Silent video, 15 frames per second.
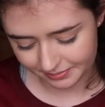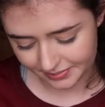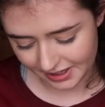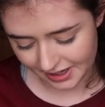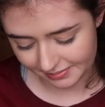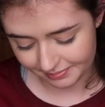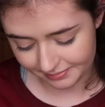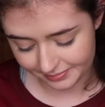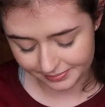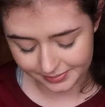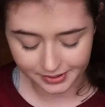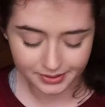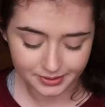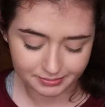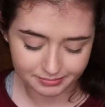a
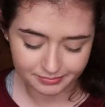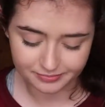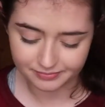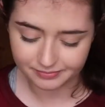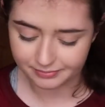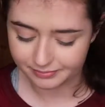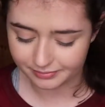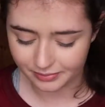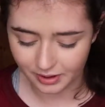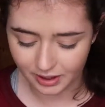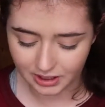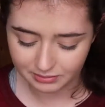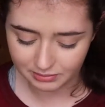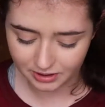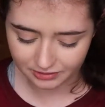
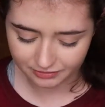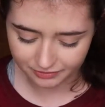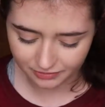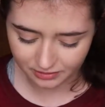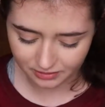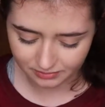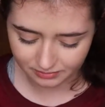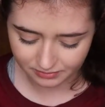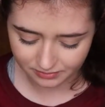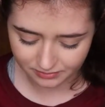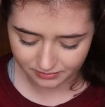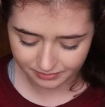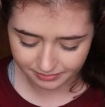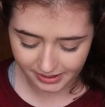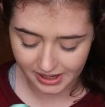primer
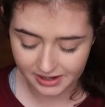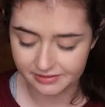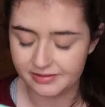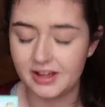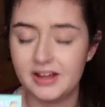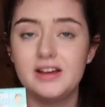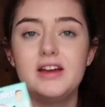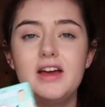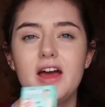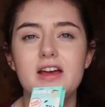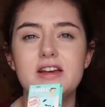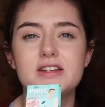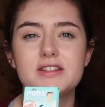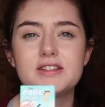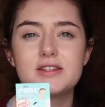from Benefit.
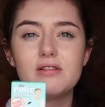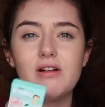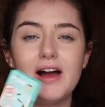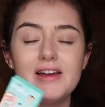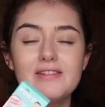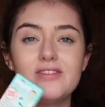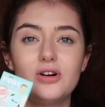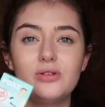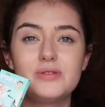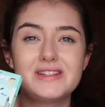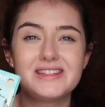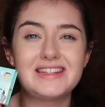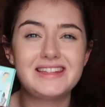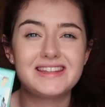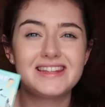So I have always
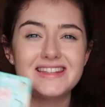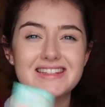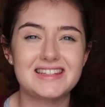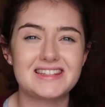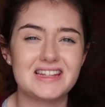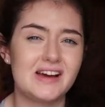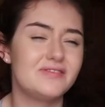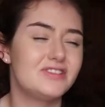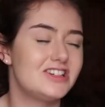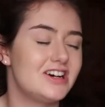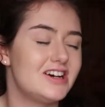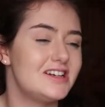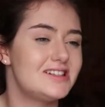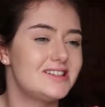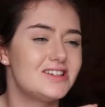seen this, it's
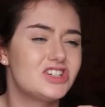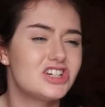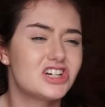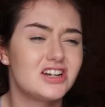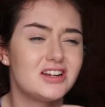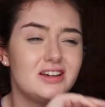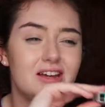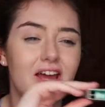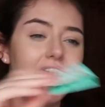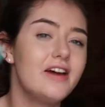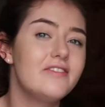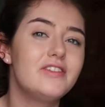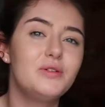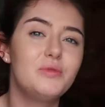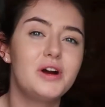advertised literally
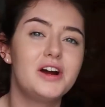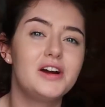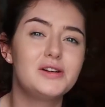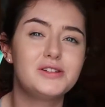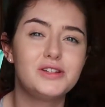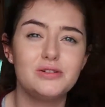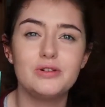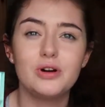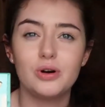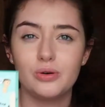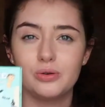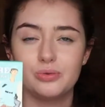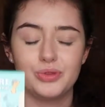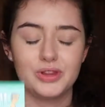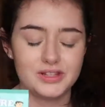everywhere you
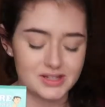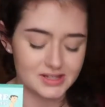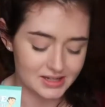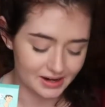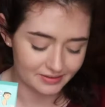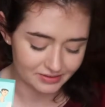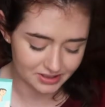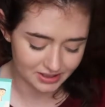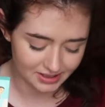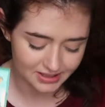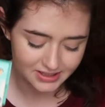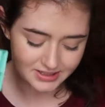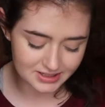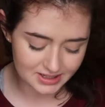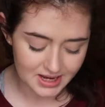go, this is
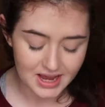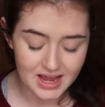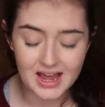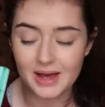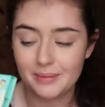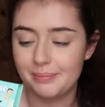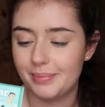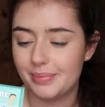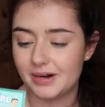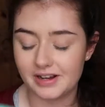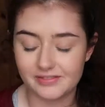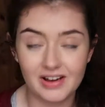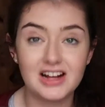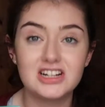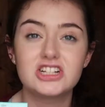advertised, but
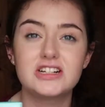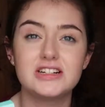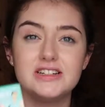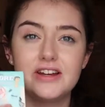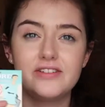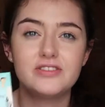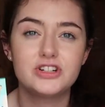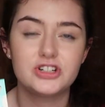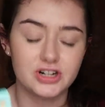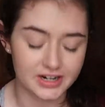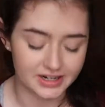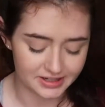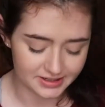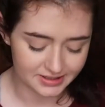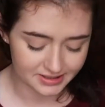I've actually never tried
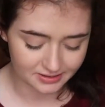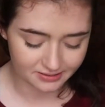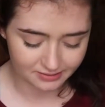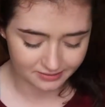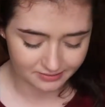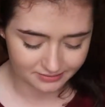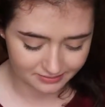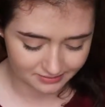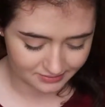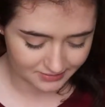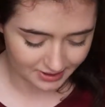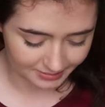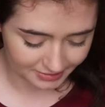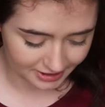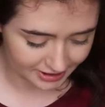it, so
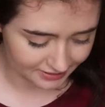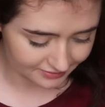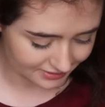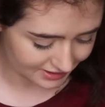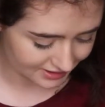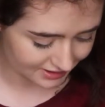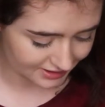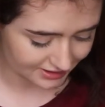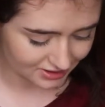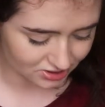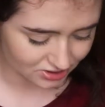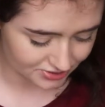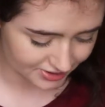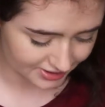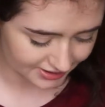I'm kind of excited to
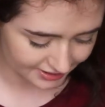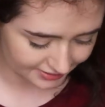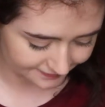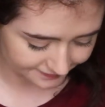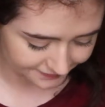try that.